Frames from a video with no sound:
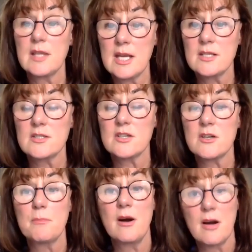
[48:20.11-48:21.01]
the things that
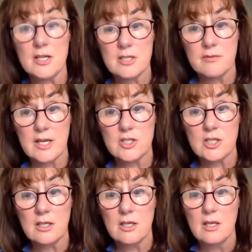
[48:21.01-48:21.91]
are part of
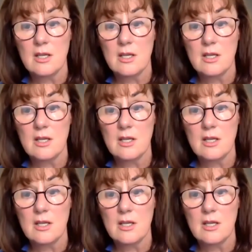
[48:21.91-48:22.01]
aging,